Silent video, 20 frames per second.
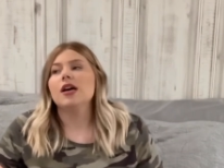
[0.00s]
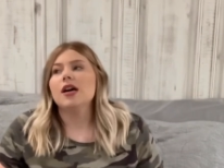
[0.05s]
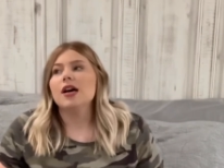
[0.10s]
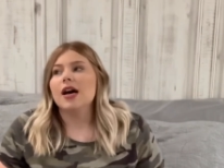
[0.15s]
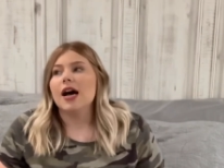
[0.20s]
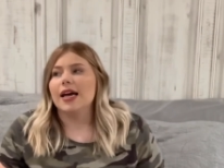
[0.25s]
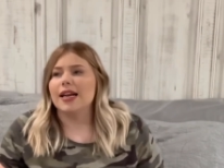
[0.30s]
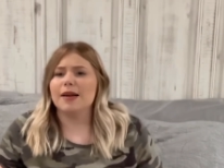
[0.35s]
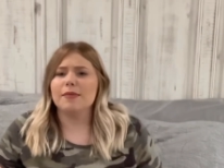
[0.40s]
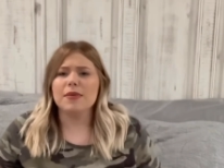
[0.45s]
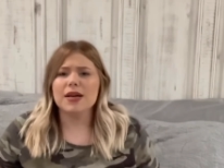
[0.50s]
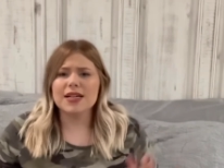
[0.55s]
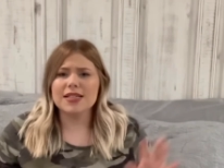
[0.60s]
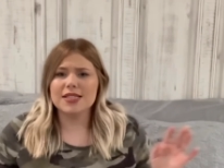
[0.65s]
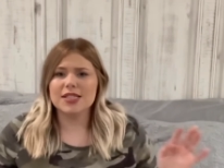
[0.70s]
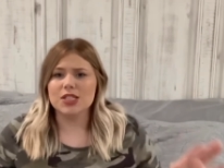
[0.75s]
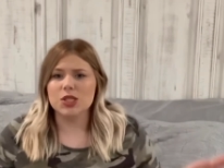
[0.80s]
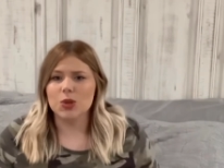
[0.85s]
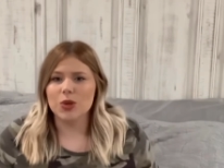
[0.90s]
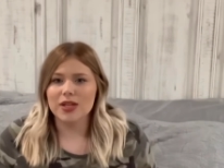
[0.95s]
and I'm not
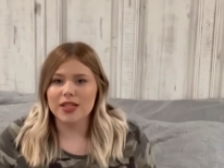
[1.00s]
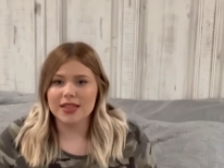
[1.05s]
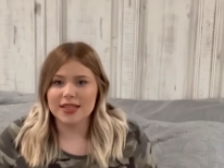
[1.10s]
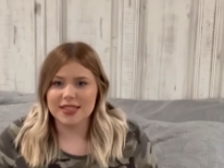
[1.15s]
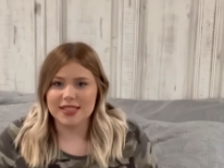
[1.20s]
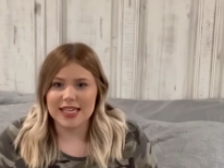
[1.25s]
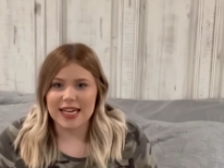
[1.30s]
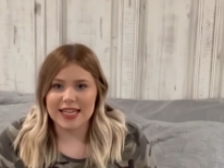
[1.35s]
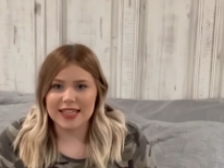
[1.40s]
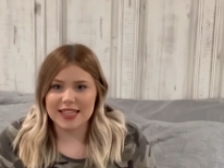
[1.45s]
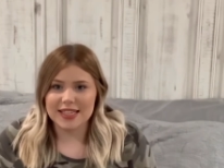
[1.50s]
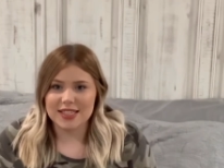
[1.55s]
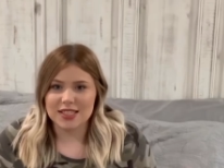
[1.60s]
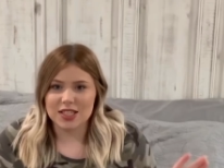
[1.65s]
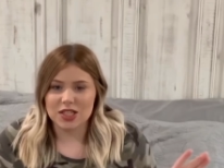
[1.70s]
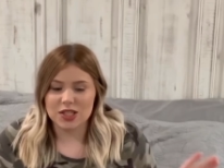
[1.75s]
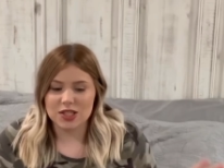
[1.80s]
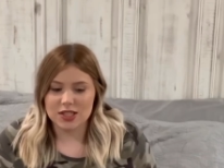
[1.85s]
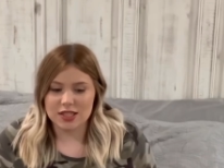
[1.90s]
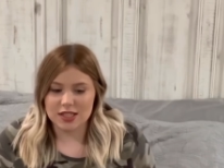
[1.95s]
doing saying this to,
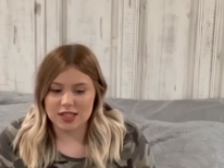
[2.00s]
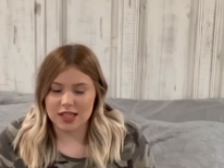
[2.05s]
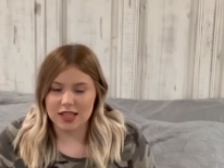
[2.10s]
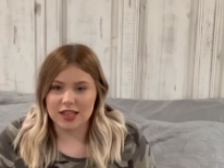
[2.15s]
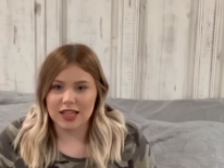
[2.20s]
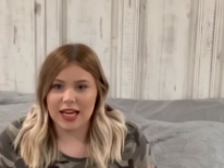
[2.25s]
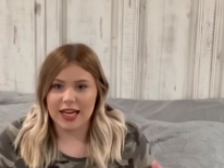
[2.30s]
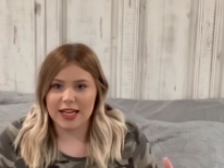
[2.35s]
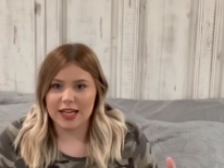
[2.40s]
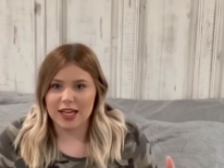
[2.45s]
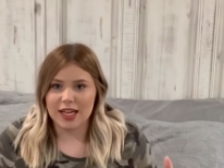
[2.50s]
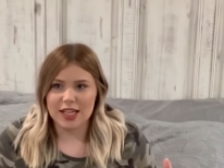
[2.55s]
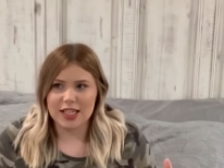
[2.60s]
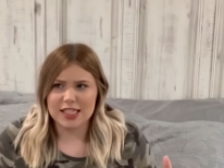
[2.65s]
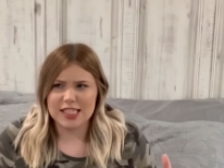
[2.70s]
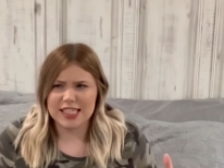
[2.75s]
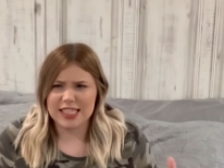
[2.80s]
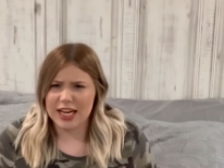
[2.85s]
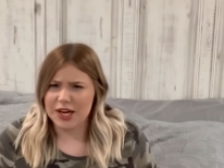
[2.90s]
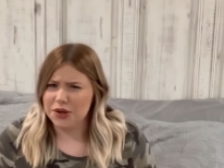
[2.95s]
to like
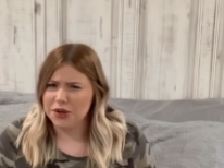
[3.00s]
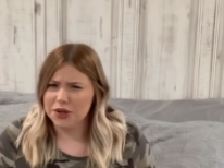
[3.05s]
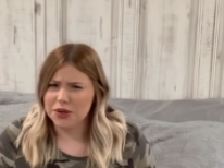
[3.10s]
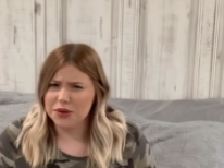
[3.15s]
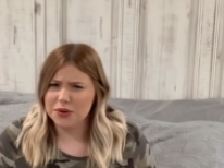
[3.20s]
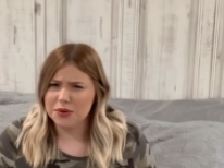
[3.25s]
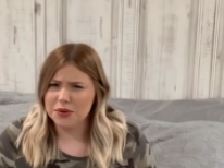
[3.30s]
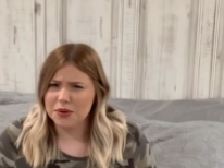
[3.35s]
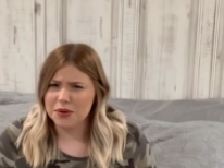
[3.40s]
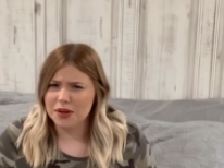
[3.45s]
scare you.